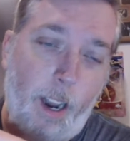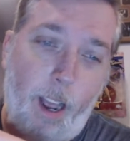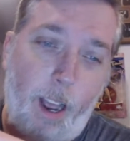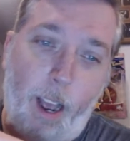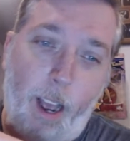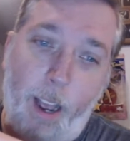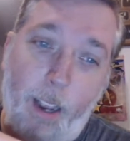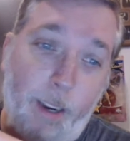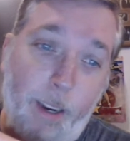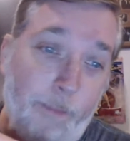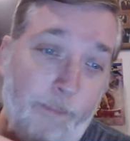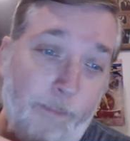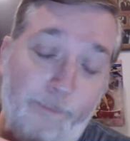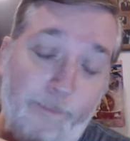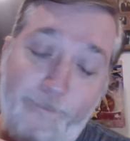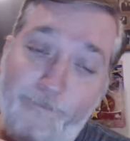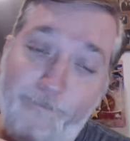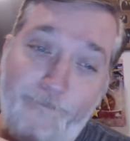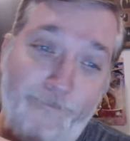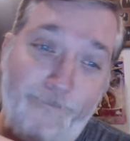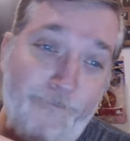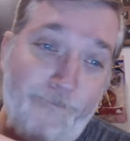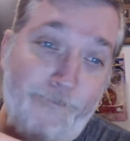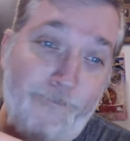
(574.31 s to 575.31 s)
I'm
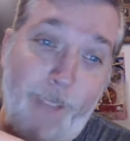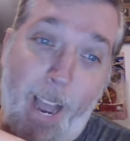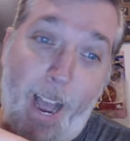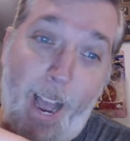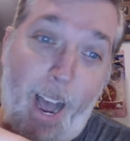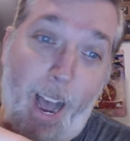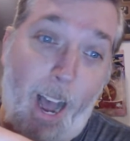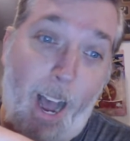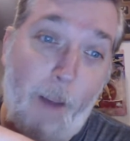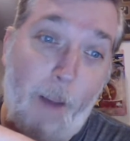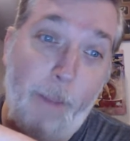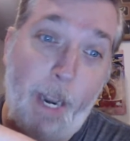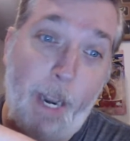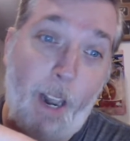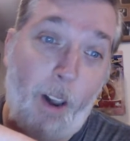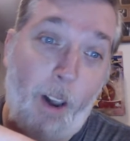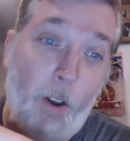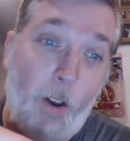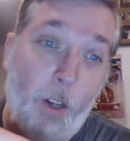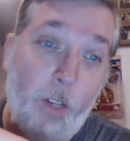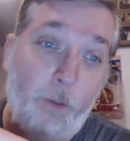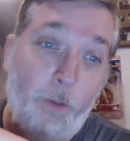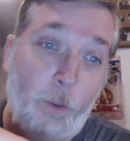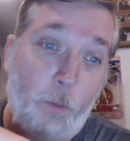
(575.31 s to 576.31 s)
at a
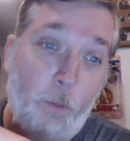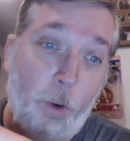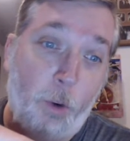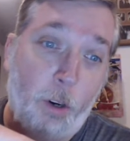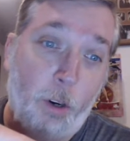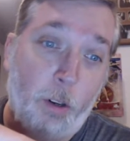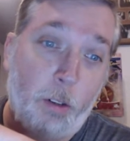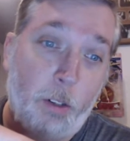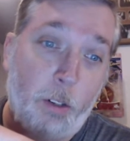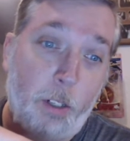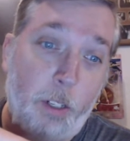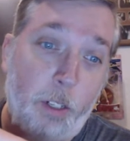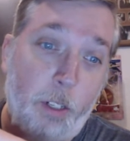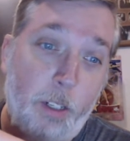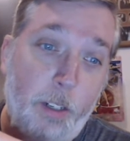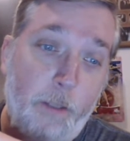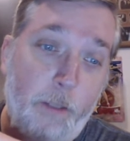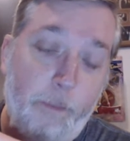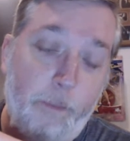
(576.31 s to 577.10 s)
loss for words.